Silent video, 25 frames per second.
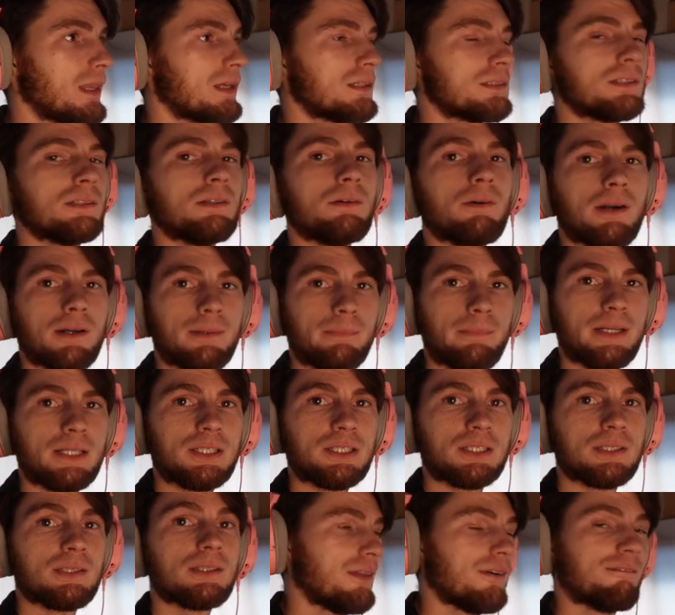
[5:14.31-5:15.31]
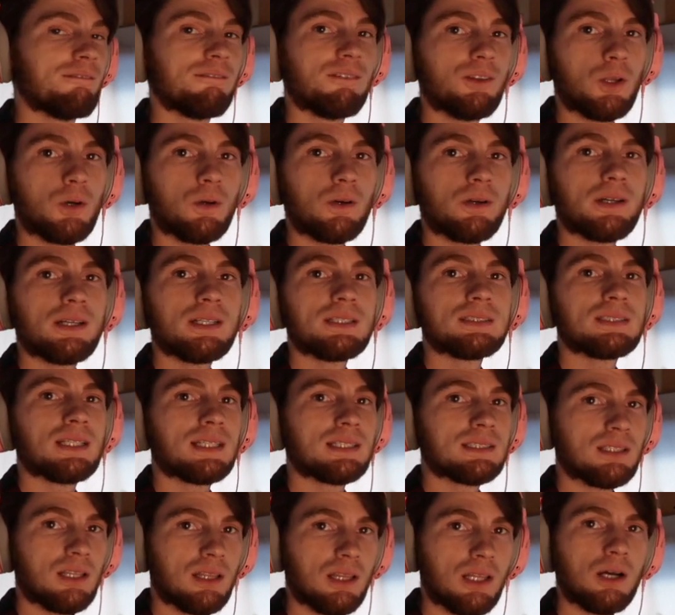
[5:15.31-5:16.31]
So you want to make sure the floor is
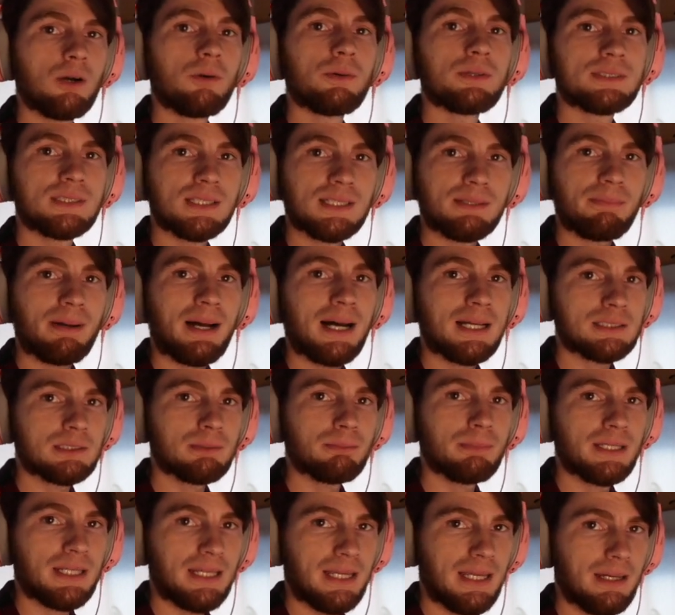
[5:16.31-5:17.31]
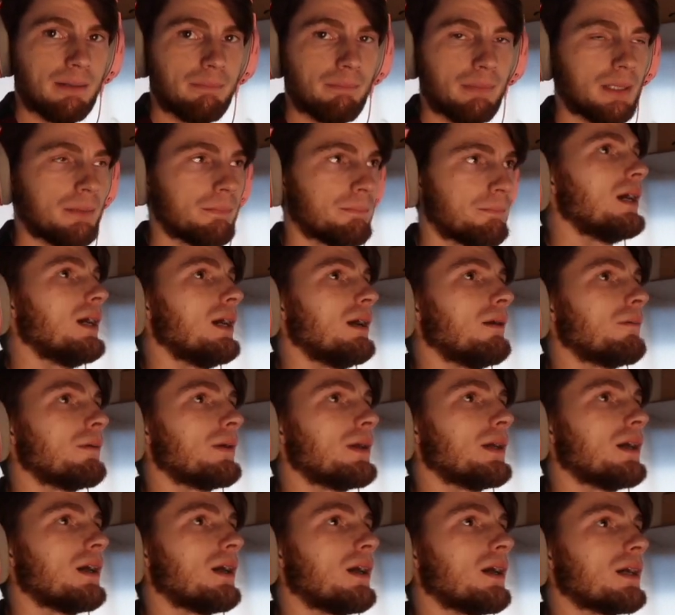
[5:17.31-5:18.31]
as low as it possibly can be. And
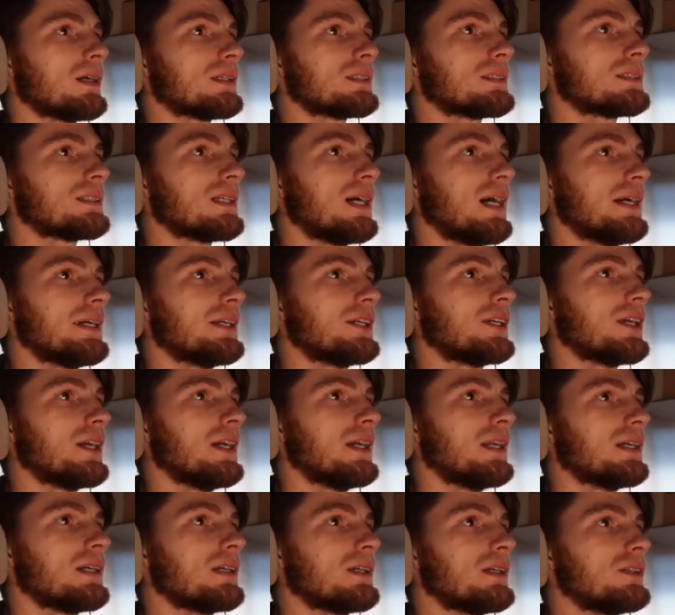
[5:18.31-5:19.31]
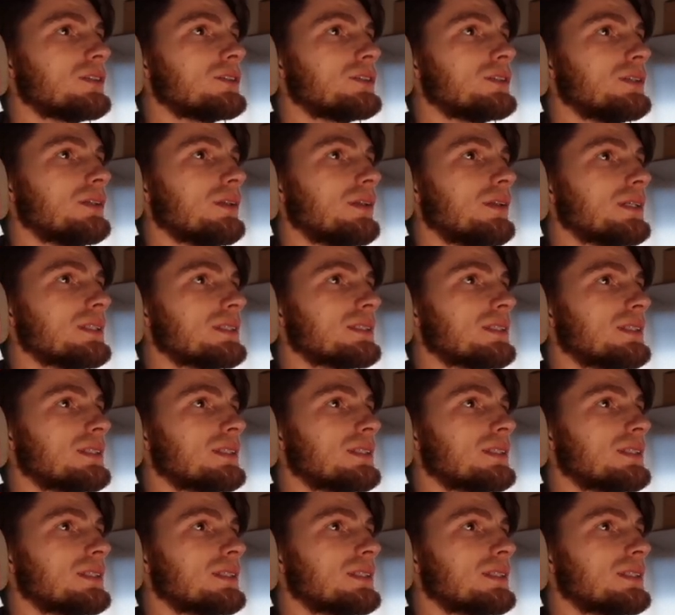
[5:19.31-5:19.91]
we are side chaining to this